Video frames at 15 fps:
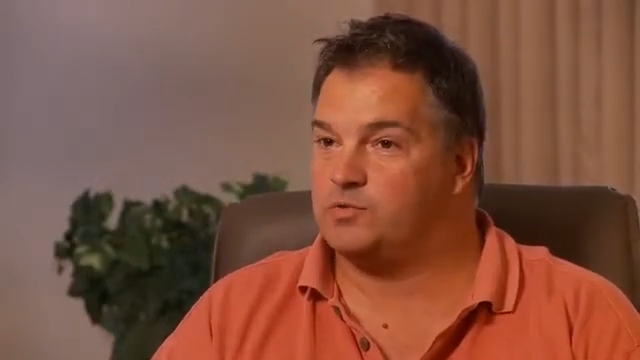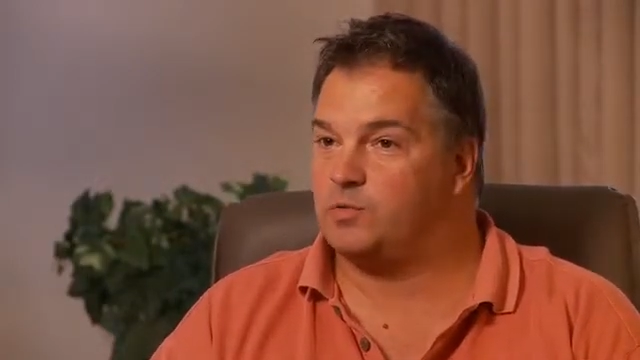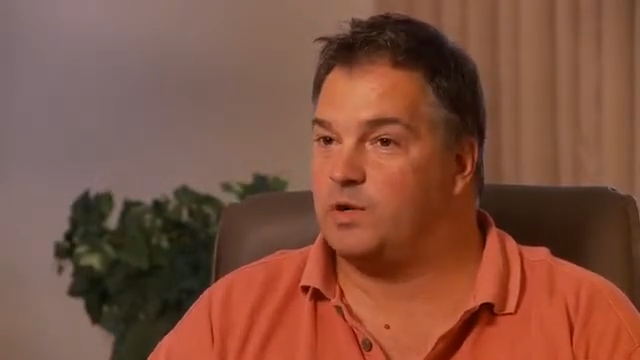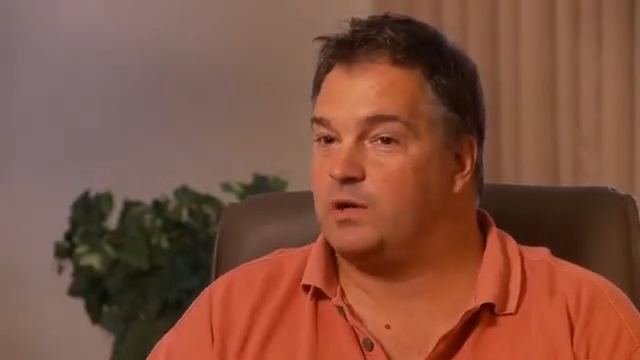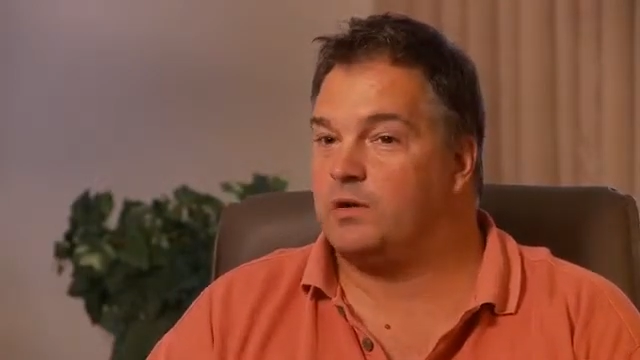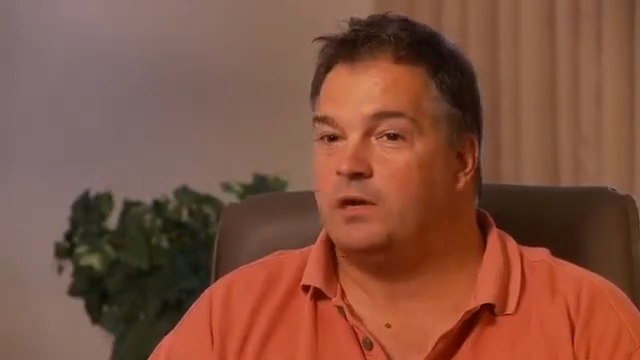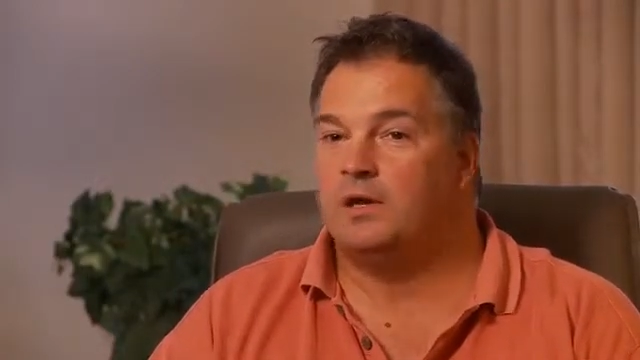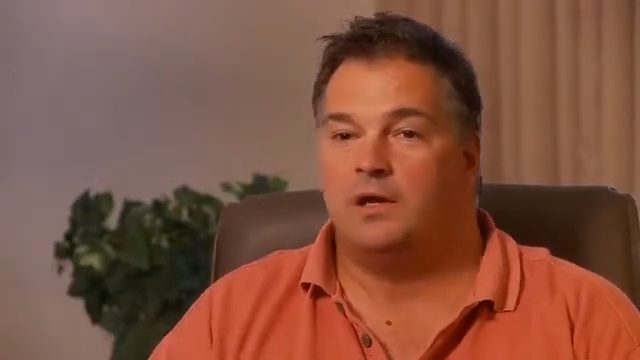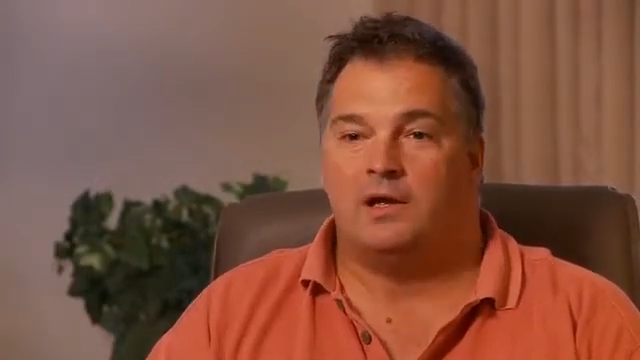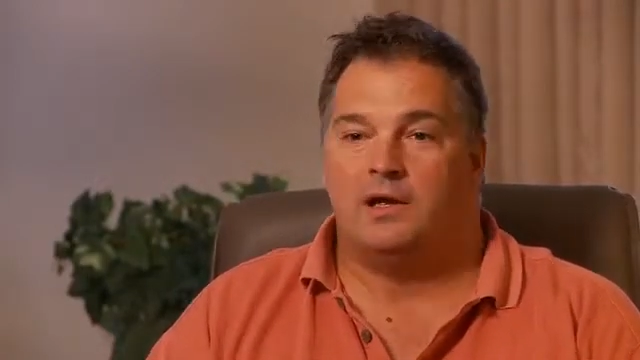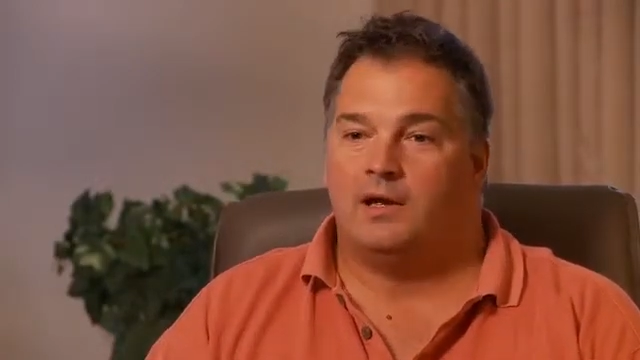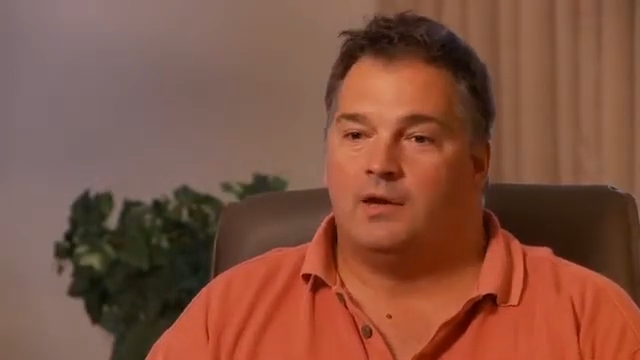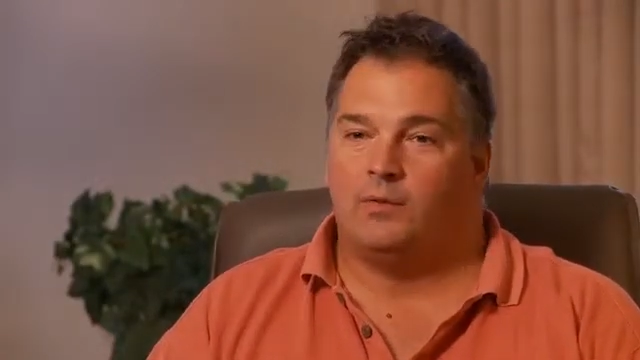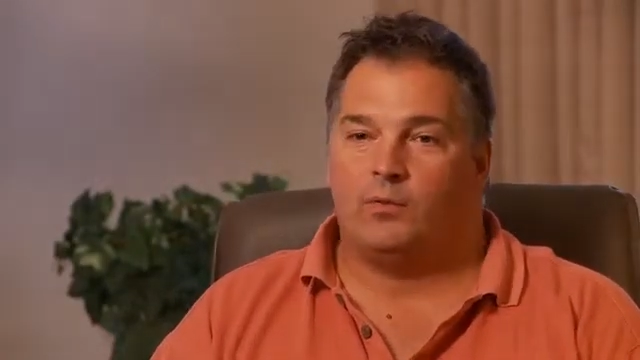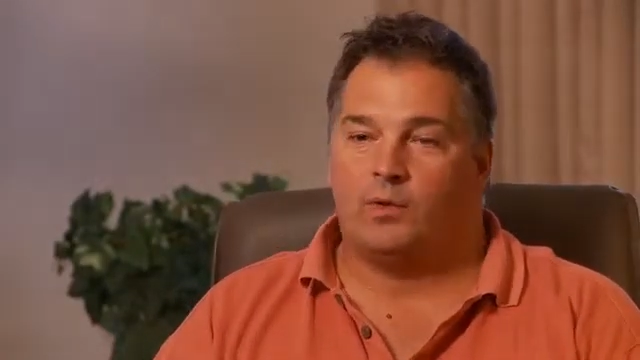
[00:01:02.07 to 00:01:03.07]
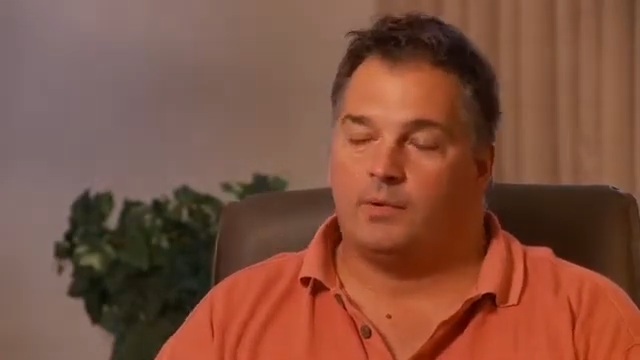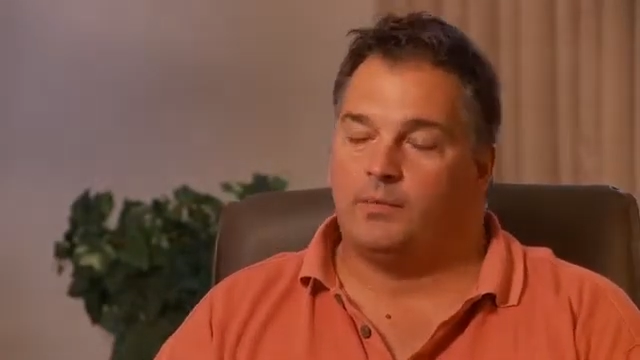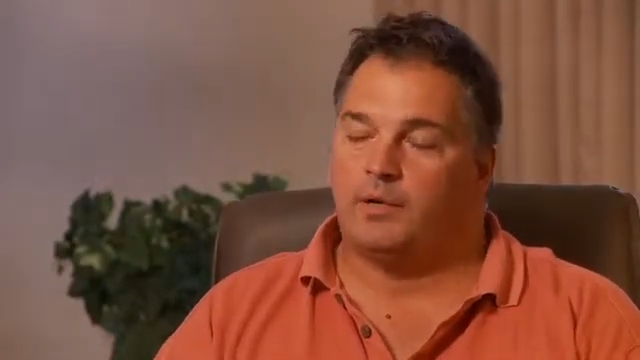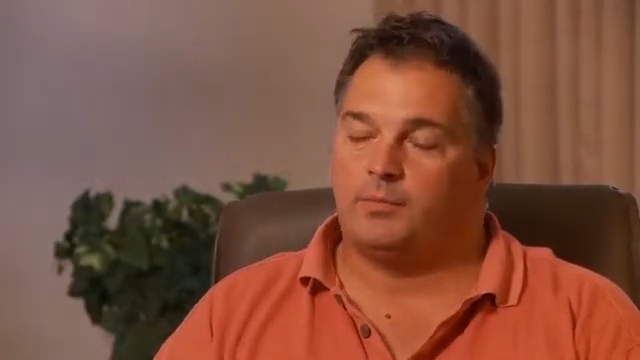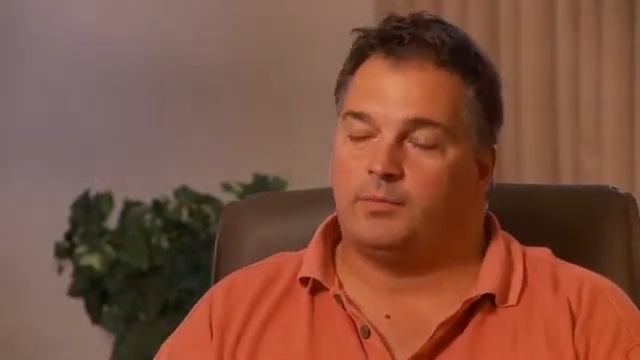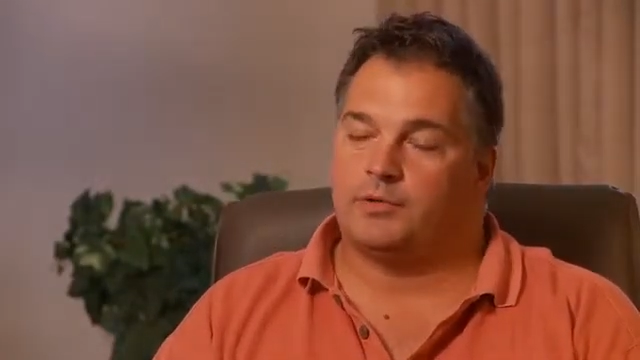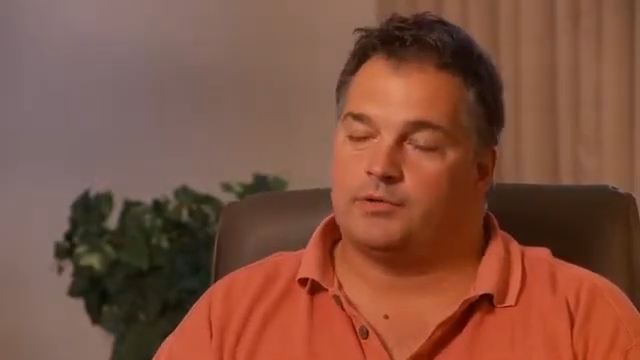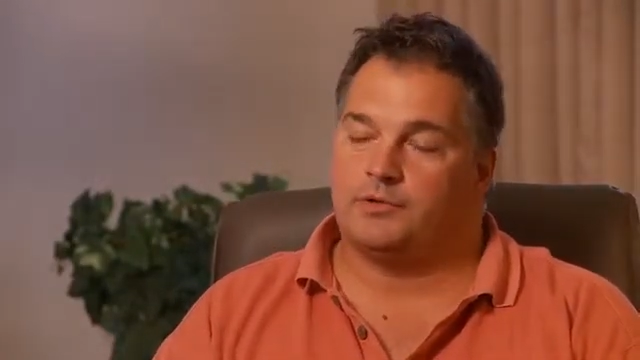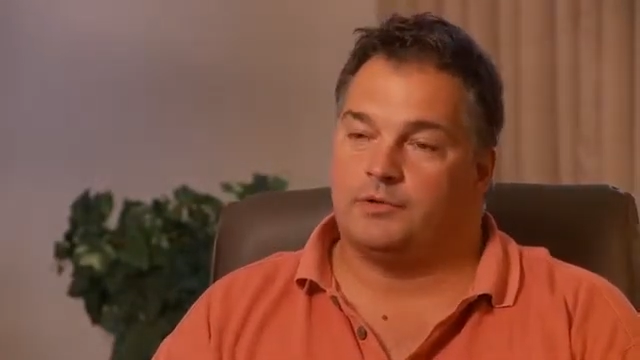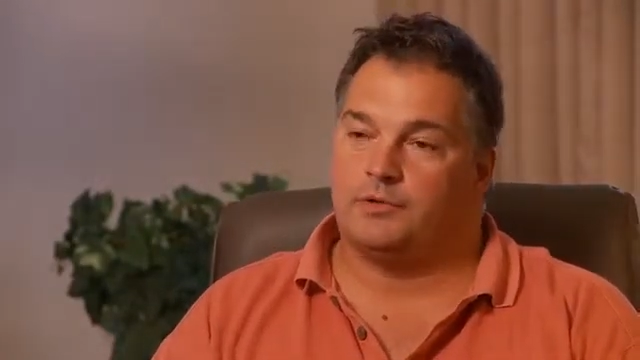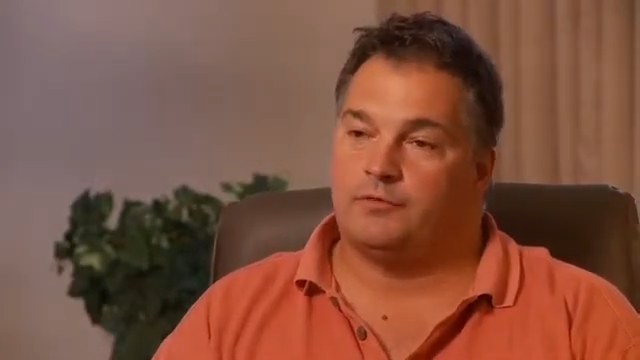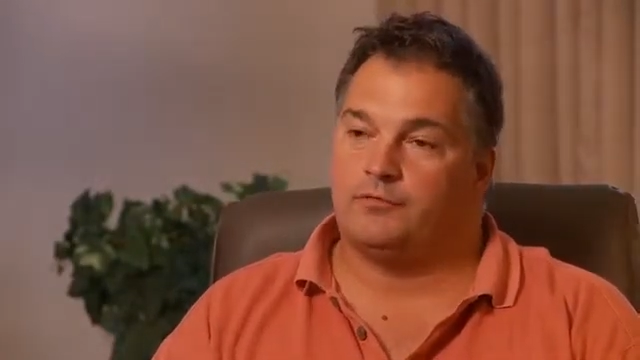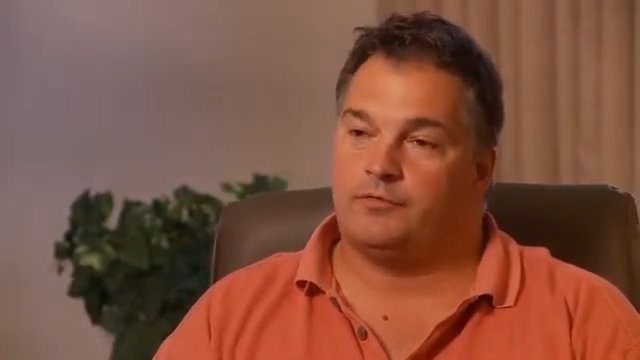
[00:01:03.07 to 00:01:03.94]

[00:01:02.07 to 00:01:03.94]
as well. What a better person to learn